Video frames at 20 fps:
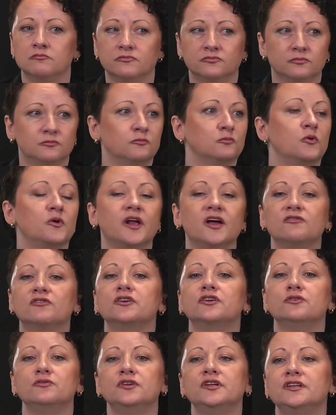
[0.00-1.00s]
whatever
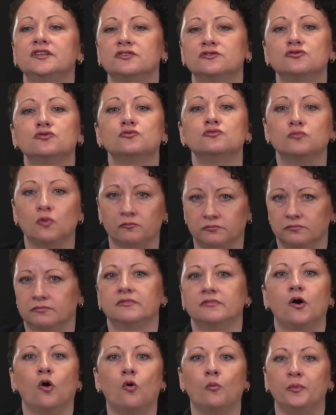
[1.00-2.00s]
you need to
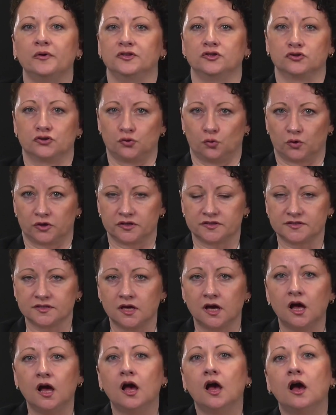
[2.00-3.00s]
open your doors.
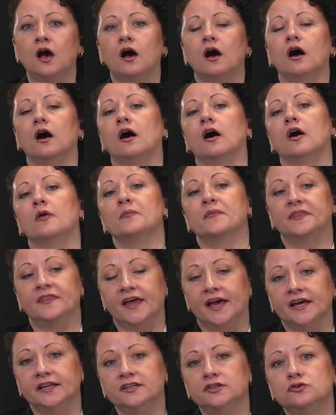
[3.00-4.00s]

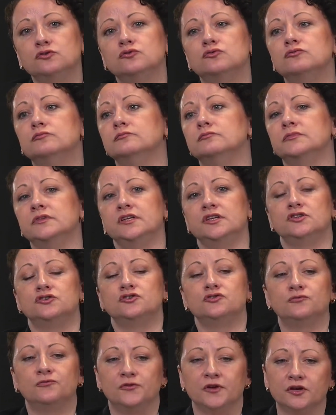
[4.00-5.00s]
Then you need to
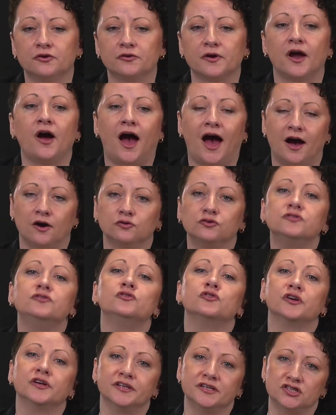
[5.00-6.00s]
figure out how you're
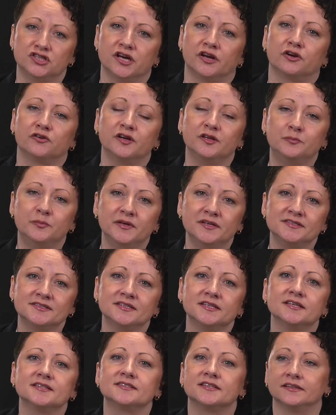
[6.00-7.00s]
going to generate
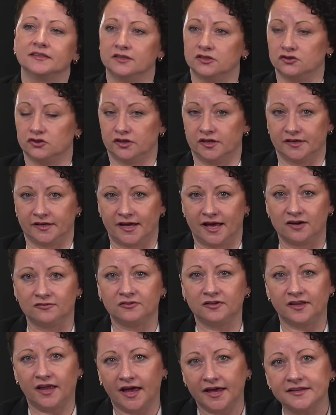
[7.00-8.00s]
business and you're going to have
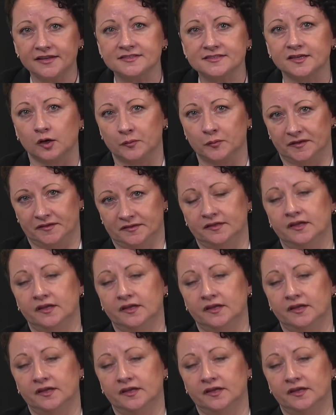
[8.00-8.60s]
clients come in.